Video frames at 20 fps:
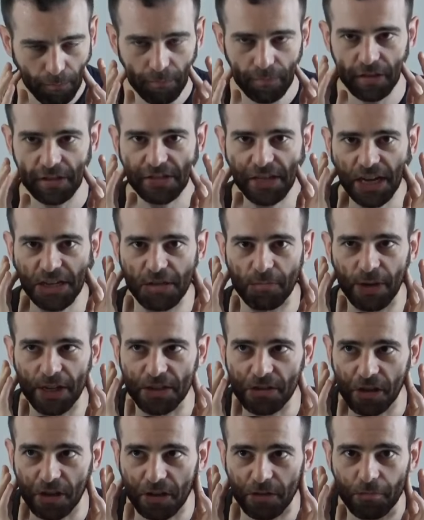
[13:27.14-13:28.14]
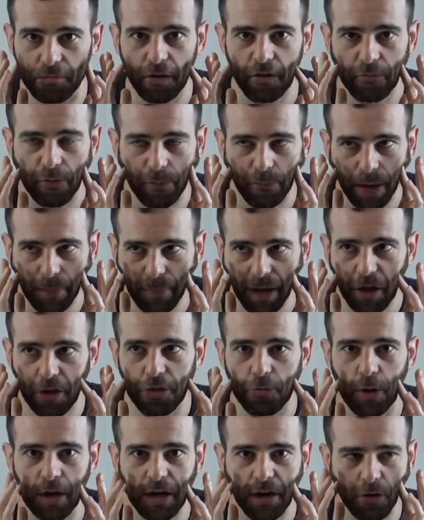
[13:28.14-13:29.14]
the sides of my tongue, above my
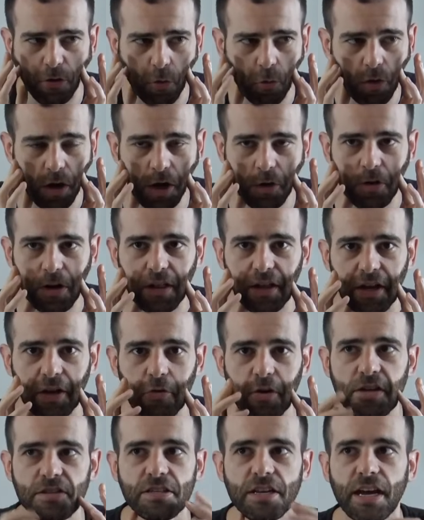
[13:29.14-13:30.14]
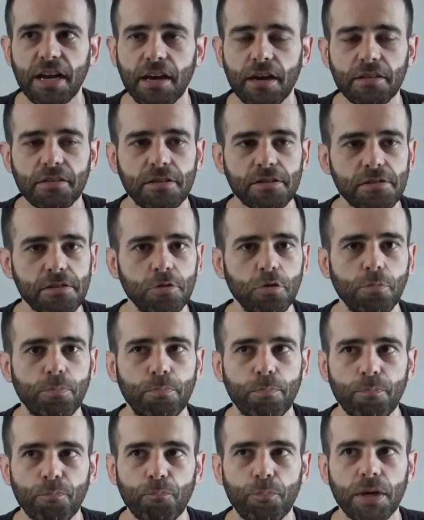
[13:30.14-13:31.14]
mouth right now are watering like crazy. I got this little
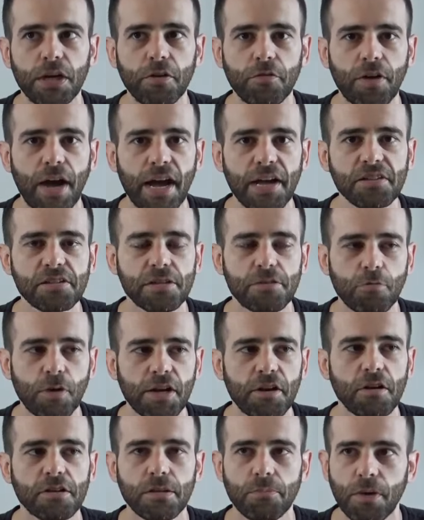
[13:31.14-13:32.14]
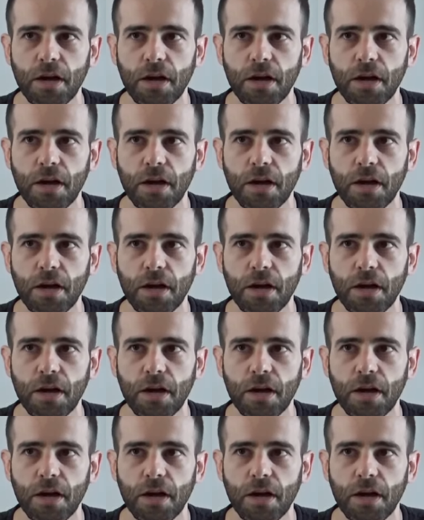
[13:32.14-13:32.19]
bit of acid right here at the